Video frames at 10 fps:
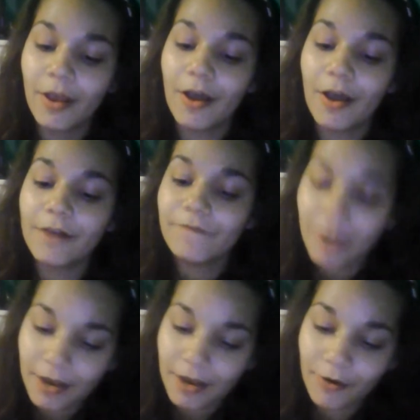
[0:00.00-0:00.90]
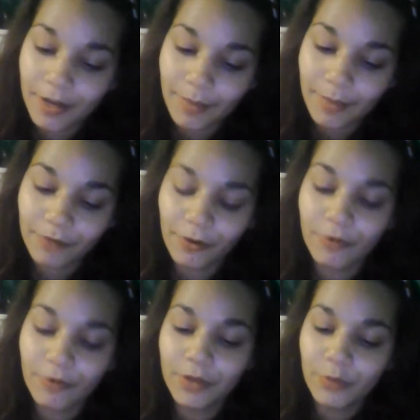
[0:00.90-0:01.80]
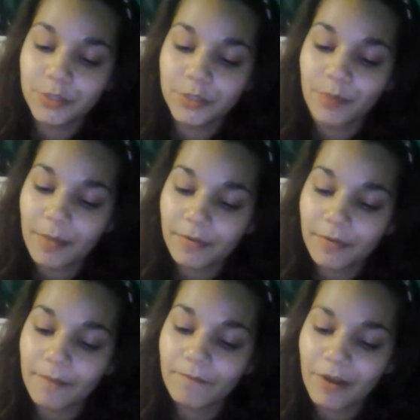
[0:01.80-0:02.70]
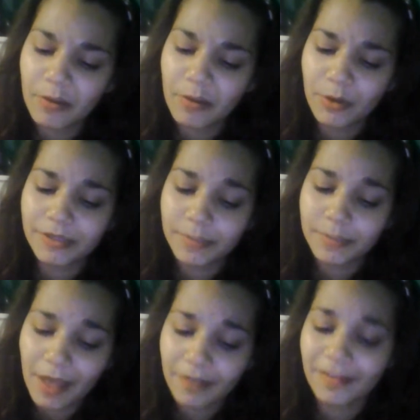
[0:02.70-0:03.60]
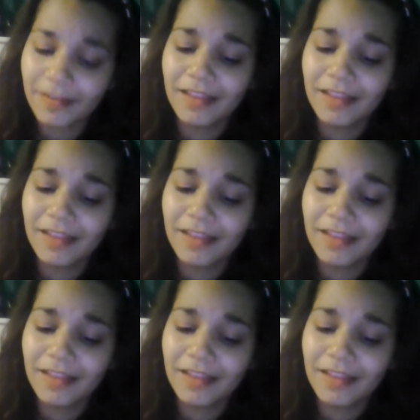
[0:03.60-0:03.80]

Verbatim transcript: on a very cruddy mud road, which bubbles up very weird smells,